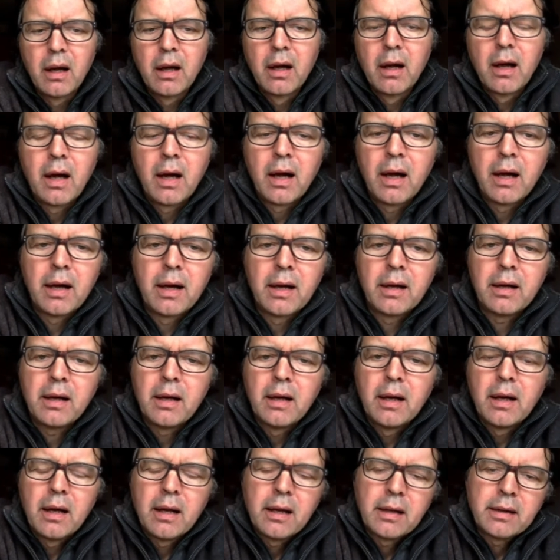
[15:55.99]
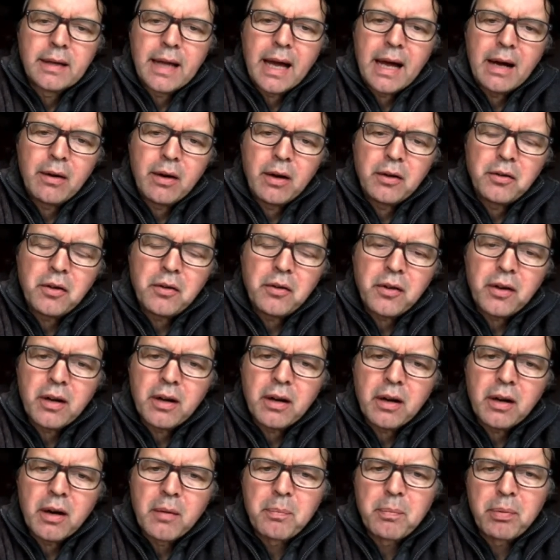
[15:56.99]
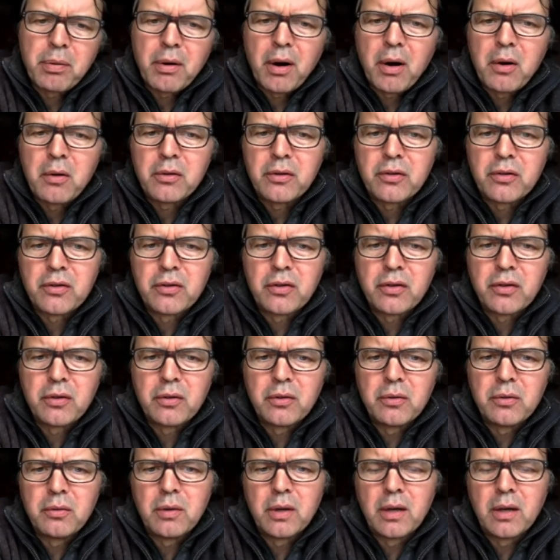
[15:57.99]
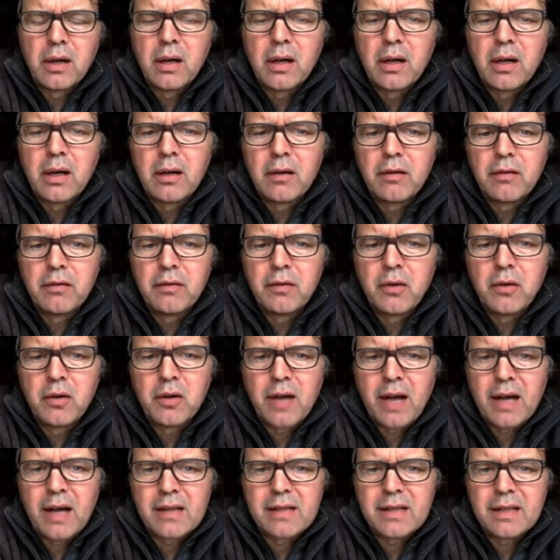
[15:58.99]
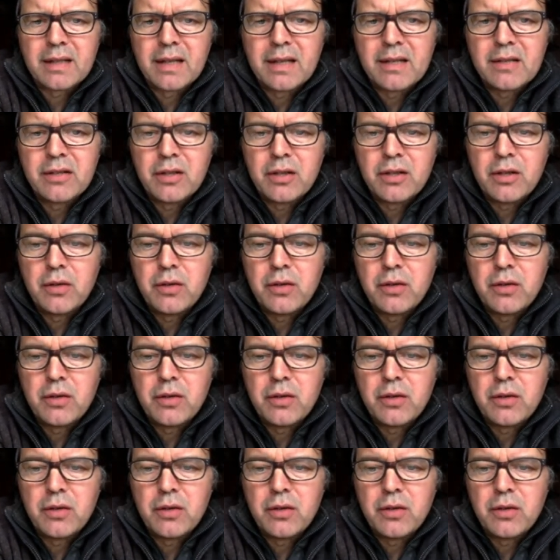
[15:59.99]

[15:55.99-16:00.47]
that. Now, another approach to forecasting is to use